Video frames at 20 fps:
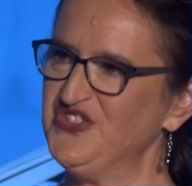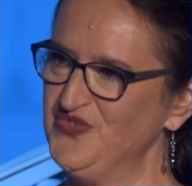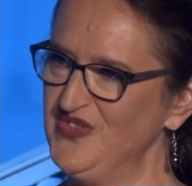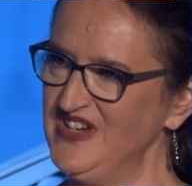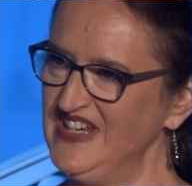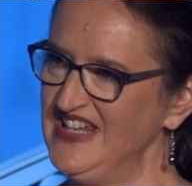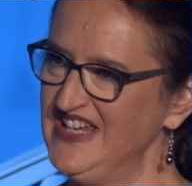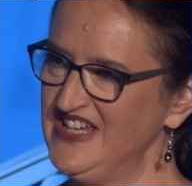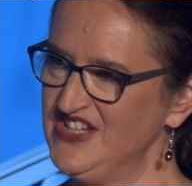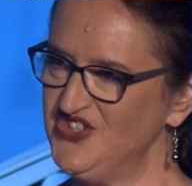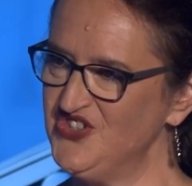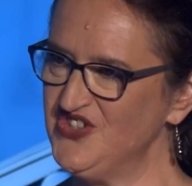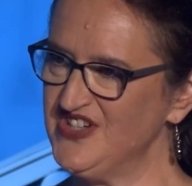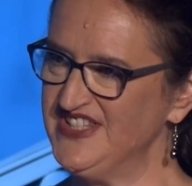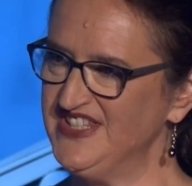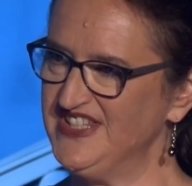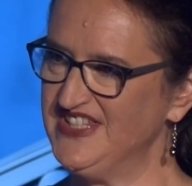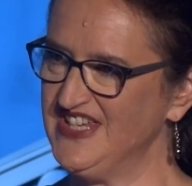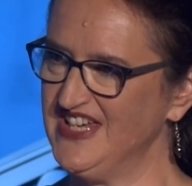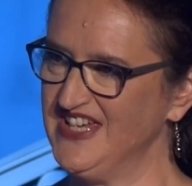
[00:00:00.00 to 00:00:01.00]
really
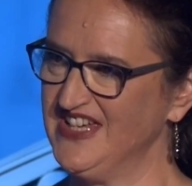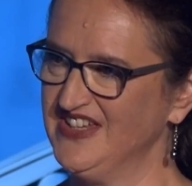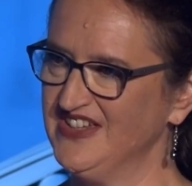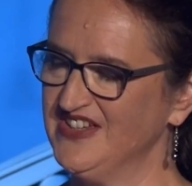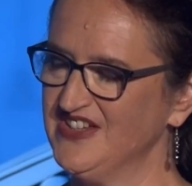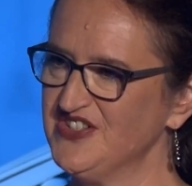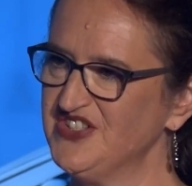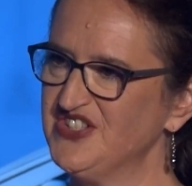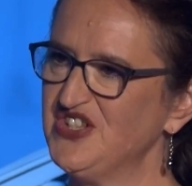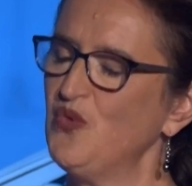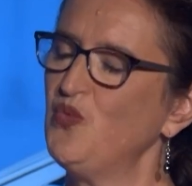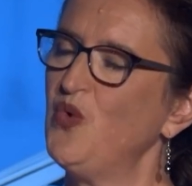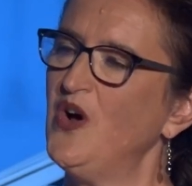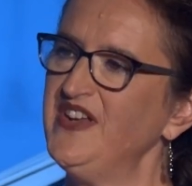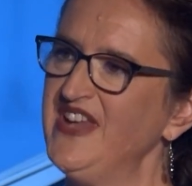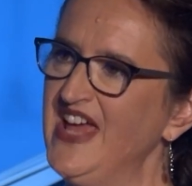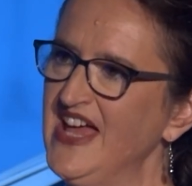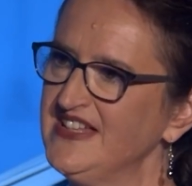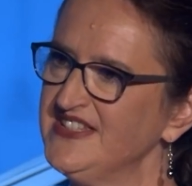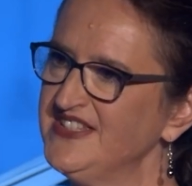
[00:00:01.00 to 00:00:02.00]
interesting. So what
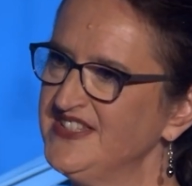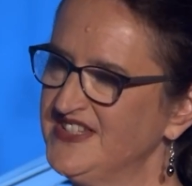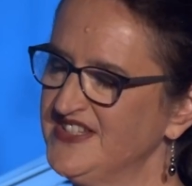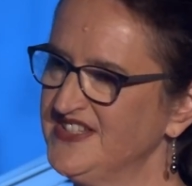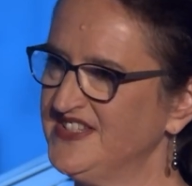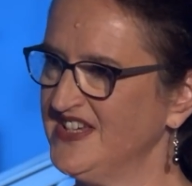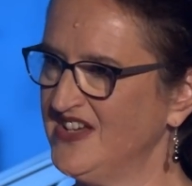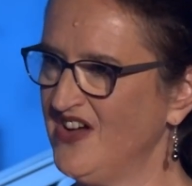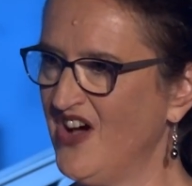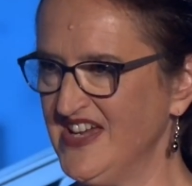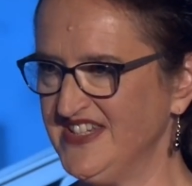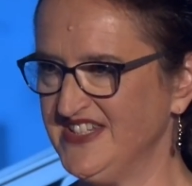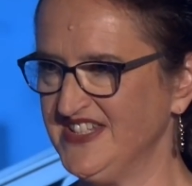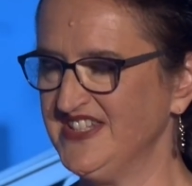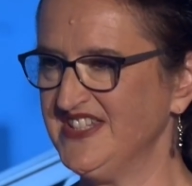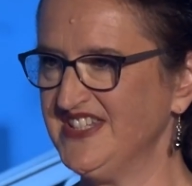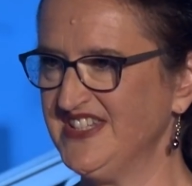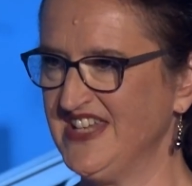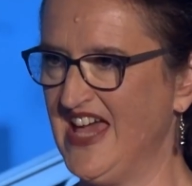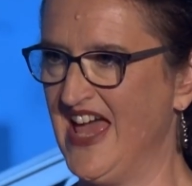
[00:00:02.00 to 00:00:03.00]
else does the
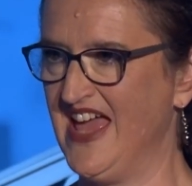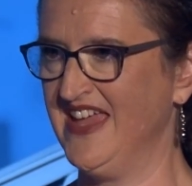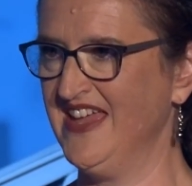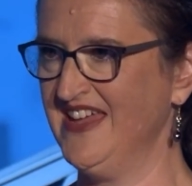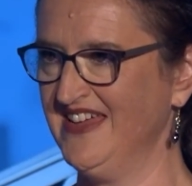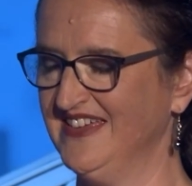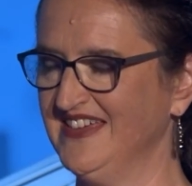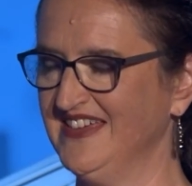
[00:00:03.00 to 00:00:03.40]
guidance say?